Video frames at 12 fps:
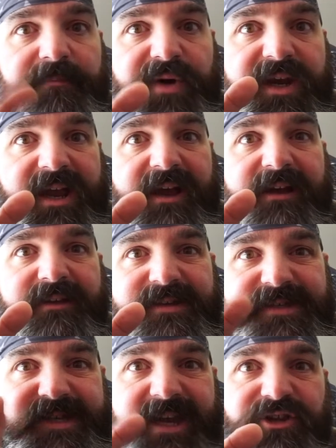But
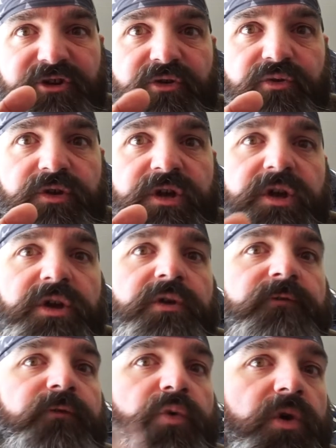stay tuned
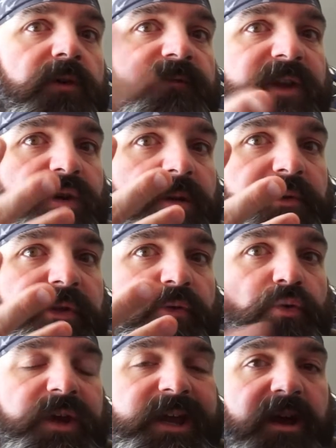for video number
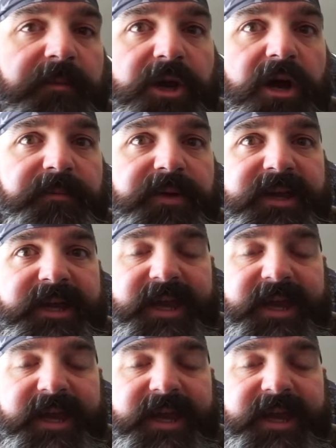3 coming up,